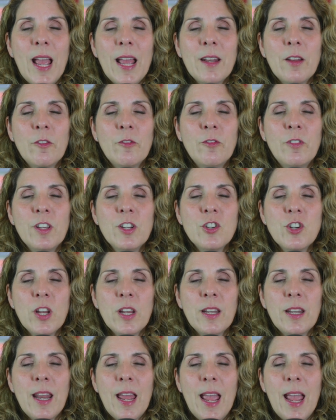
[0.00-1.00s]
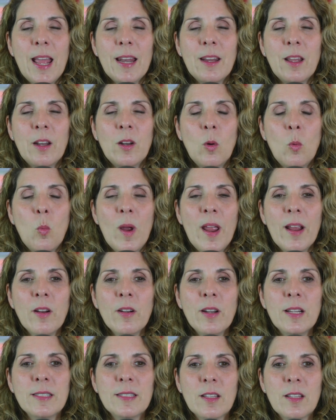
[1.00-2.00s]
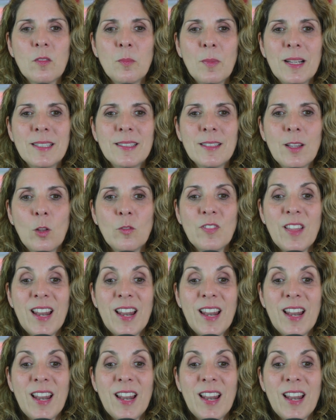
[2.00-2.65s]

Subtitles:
and a vision and an awareness of myself